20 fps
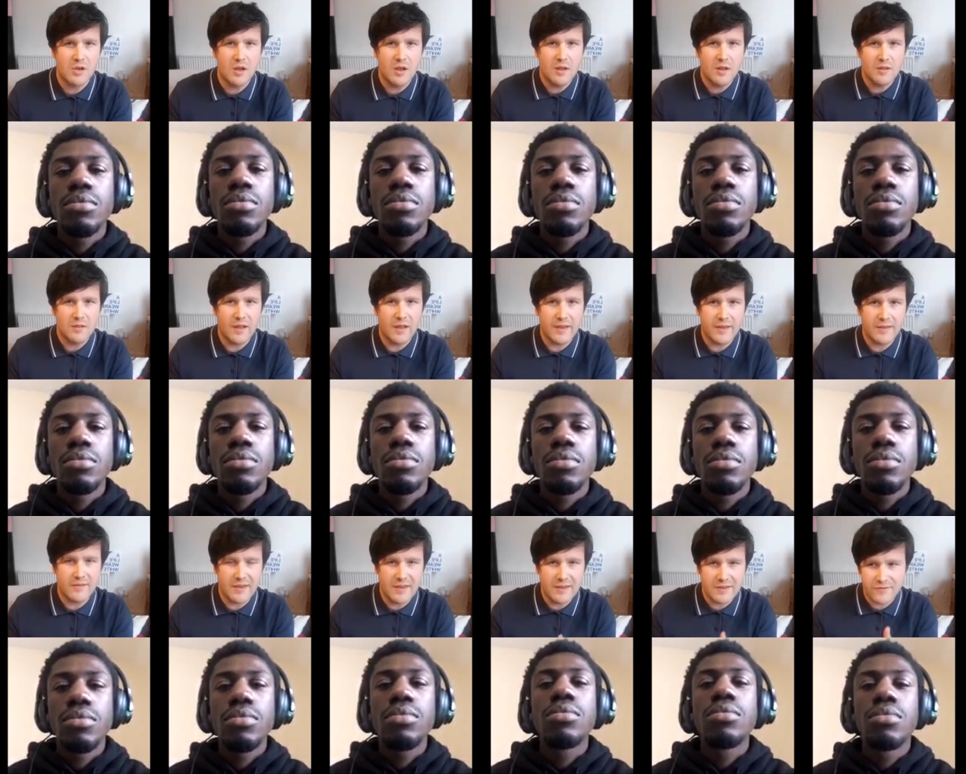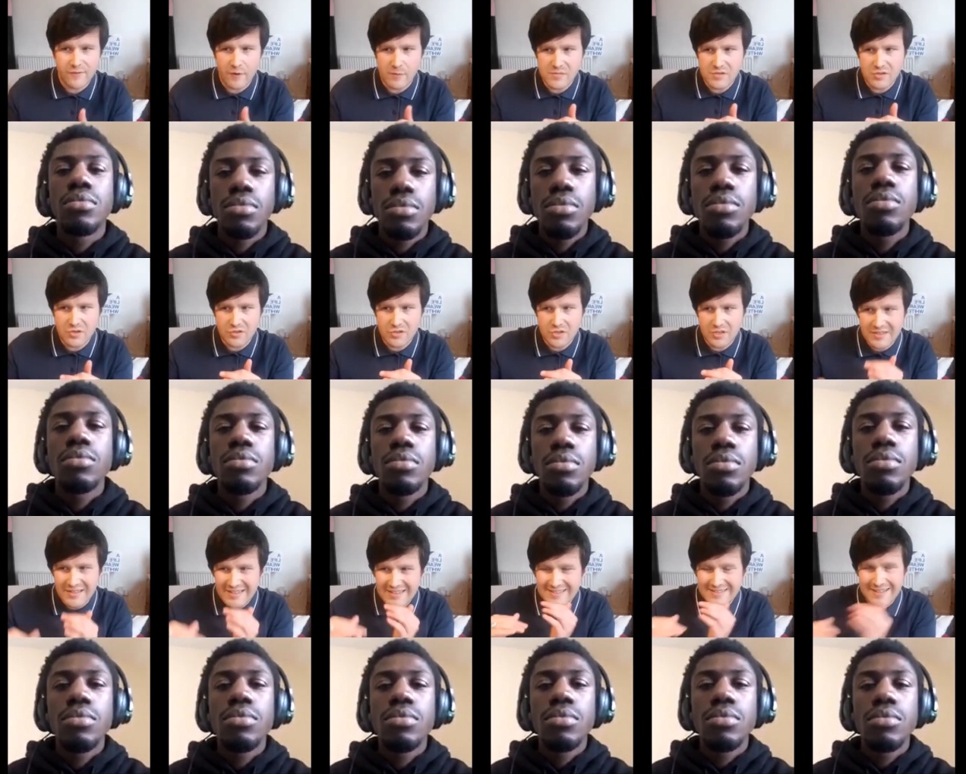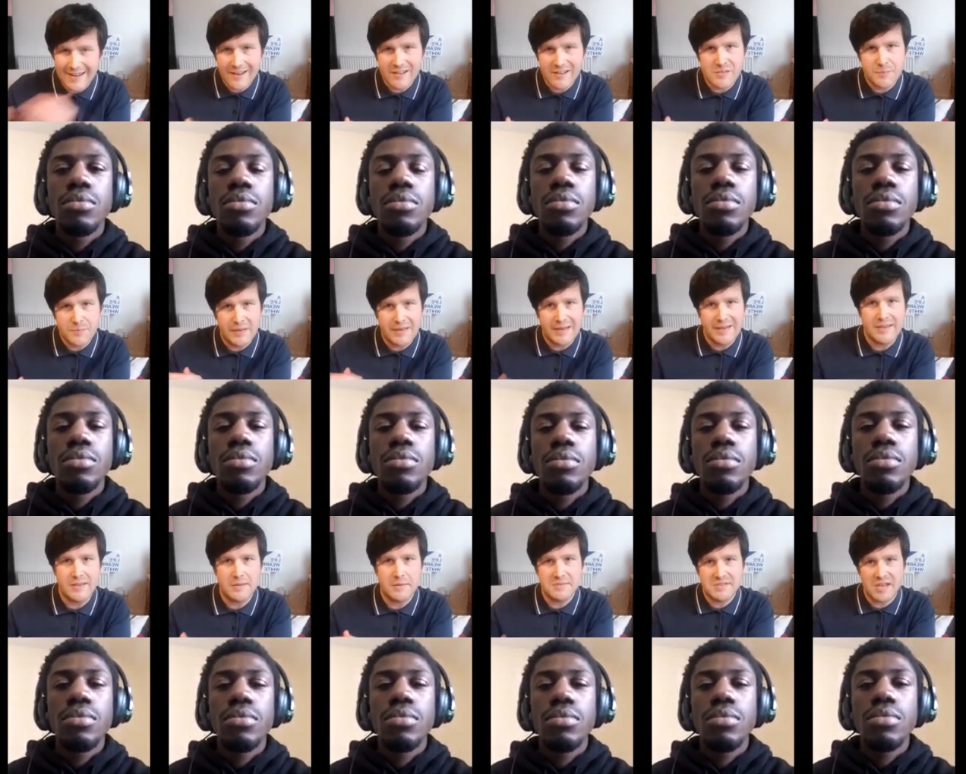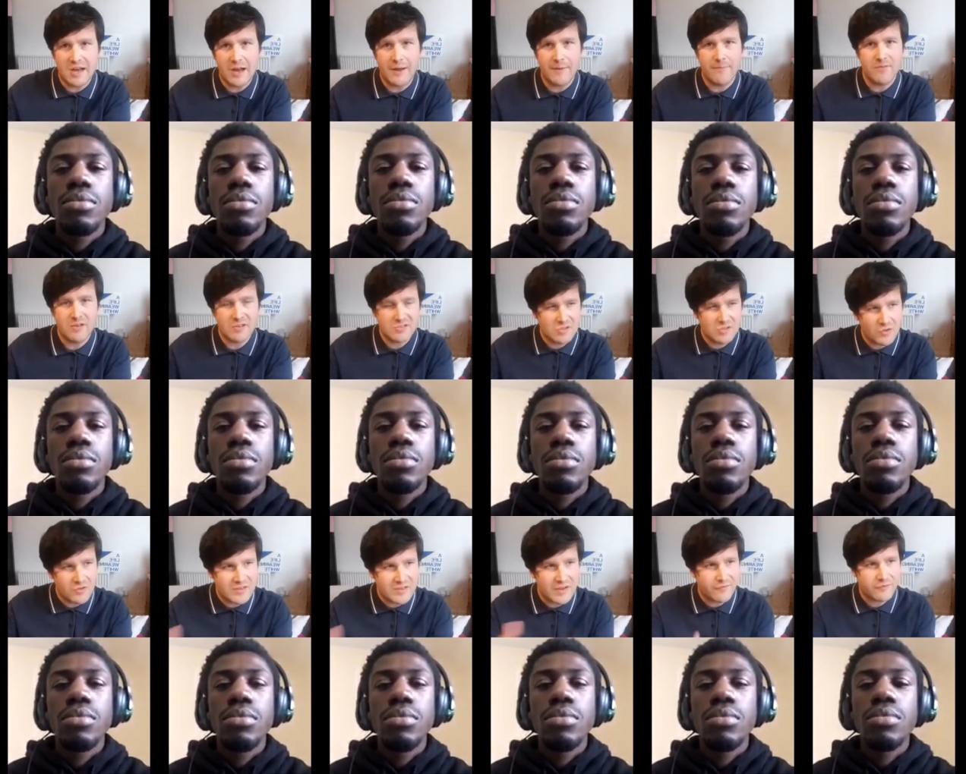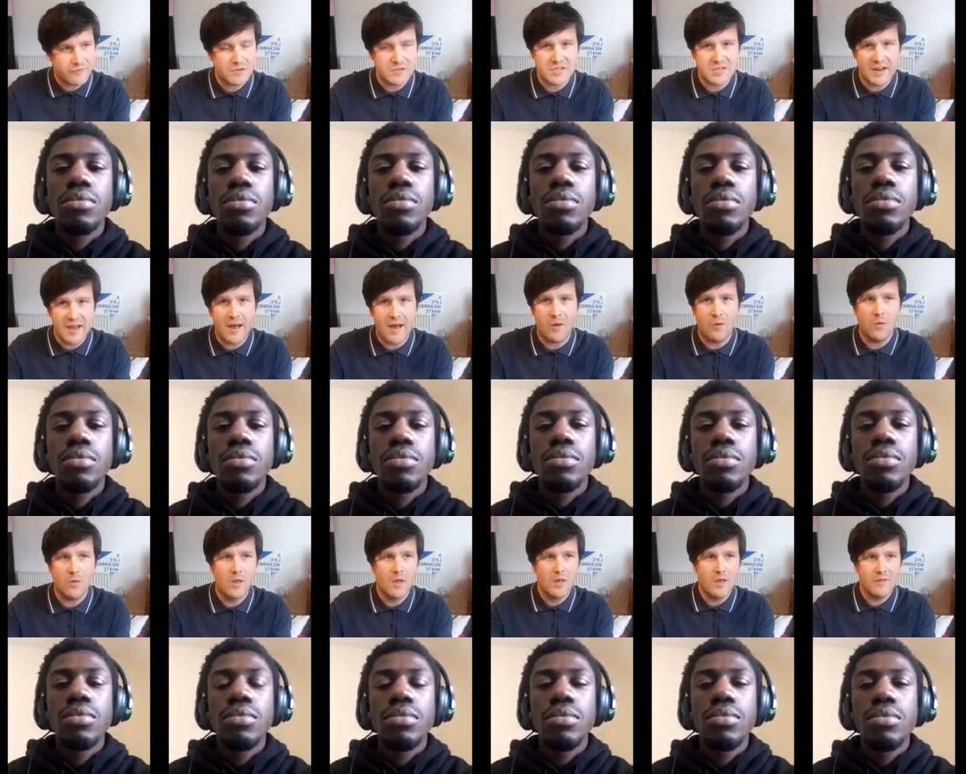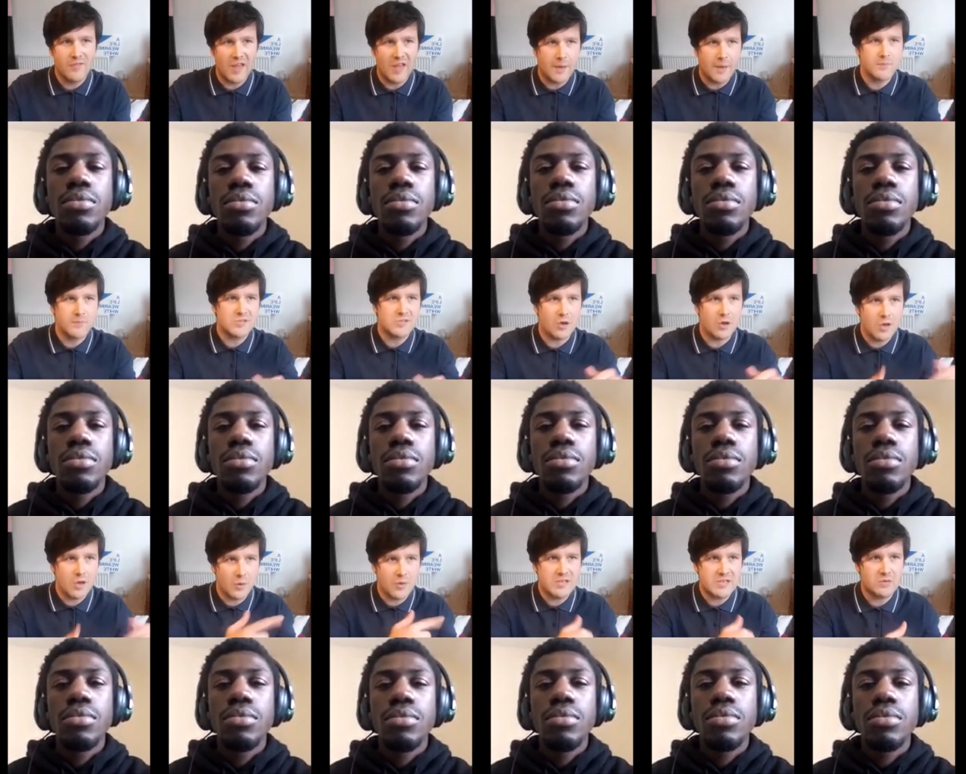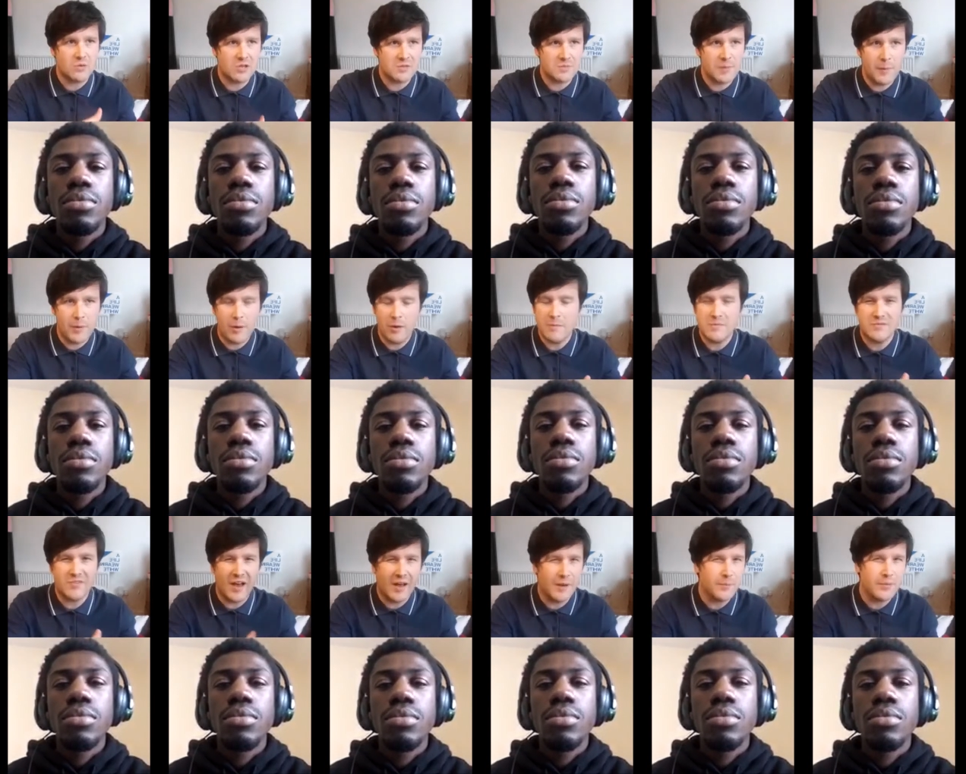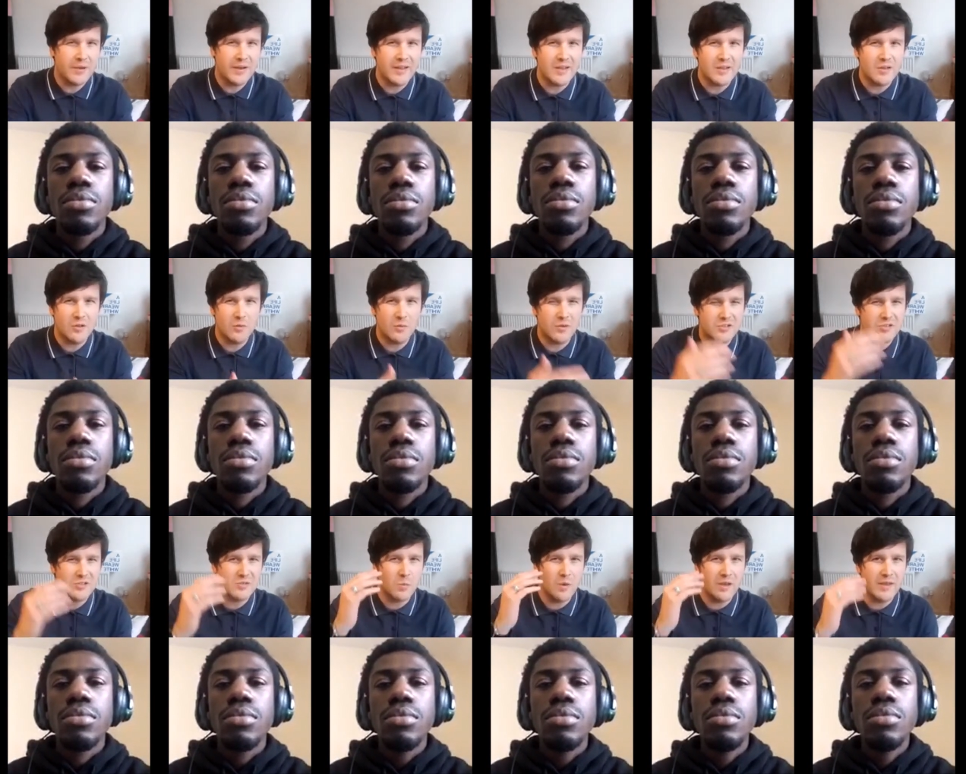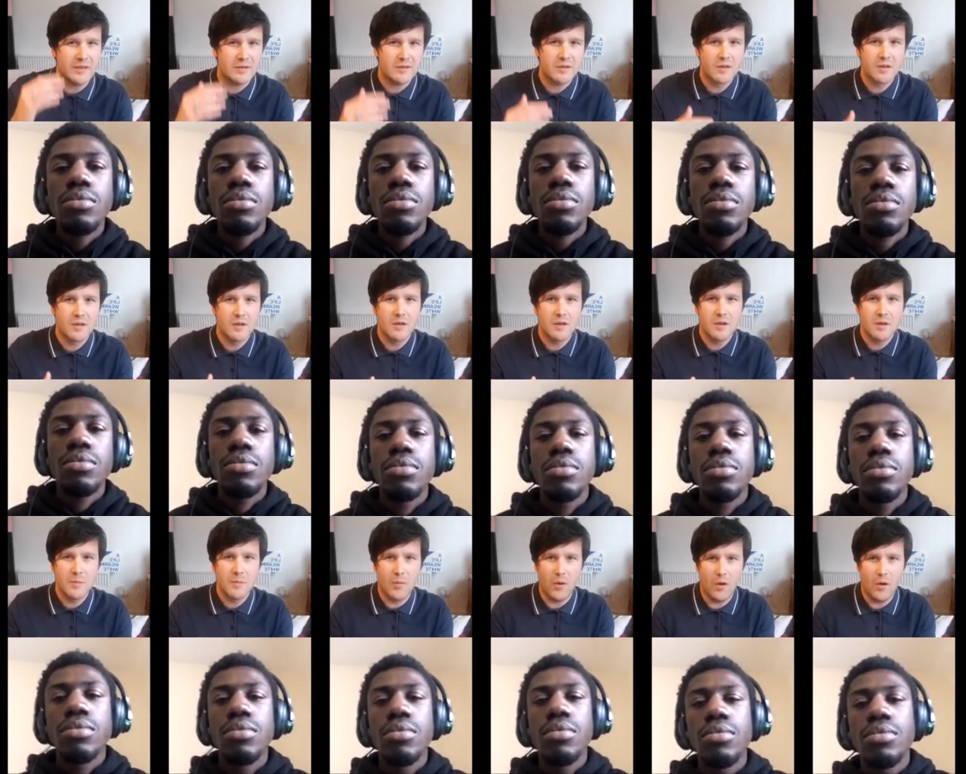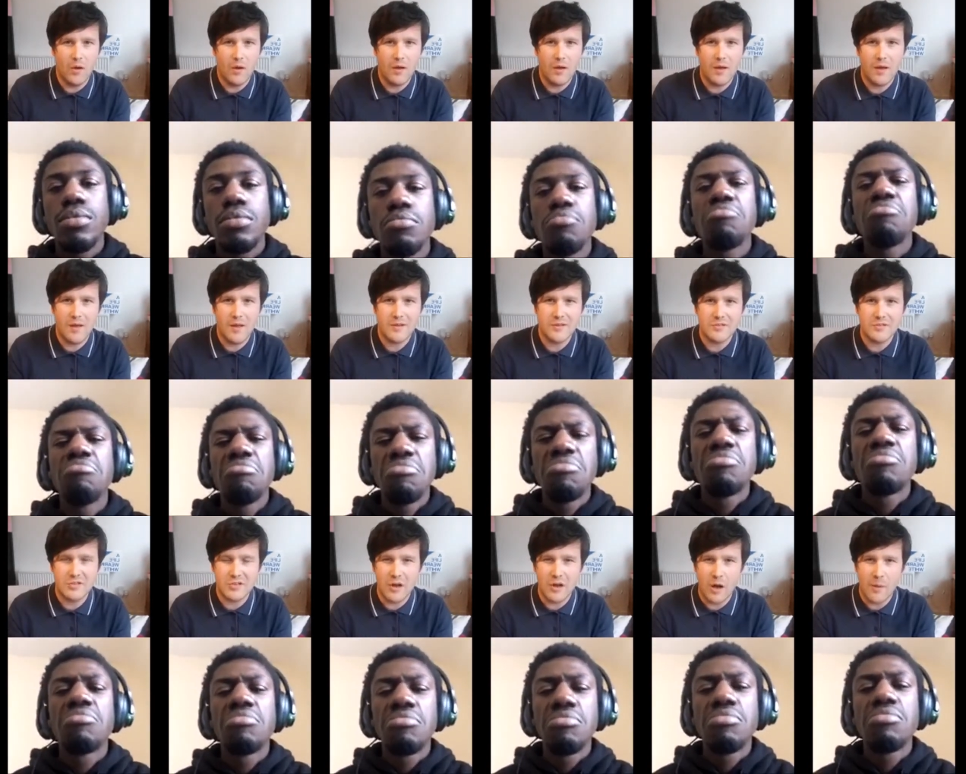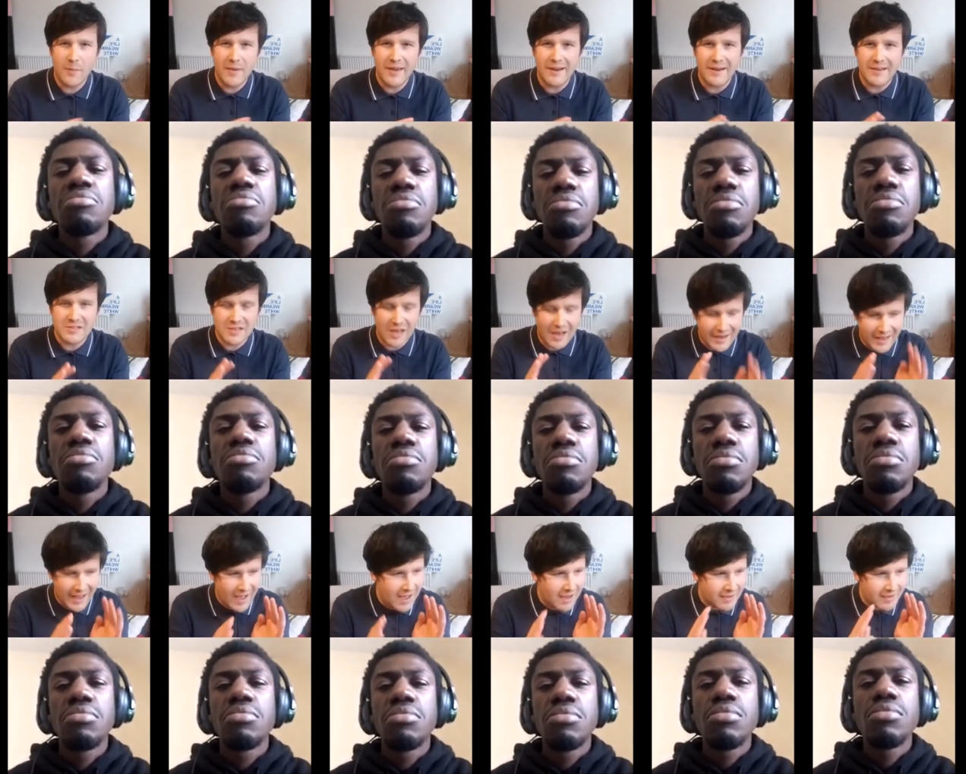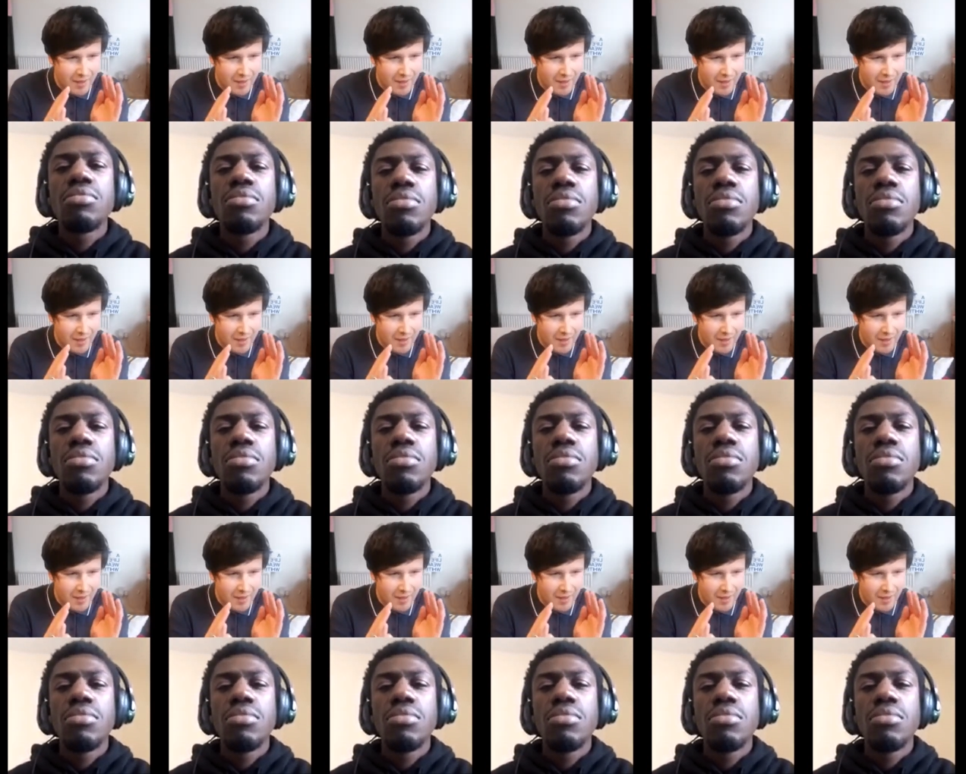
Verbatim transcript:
Speaker 1: Like, it's from such a distinct political time, but so different to now, that I'm sort of going towards my poems that aren't political, which is weird. But do you know what I mean? It's like I can't get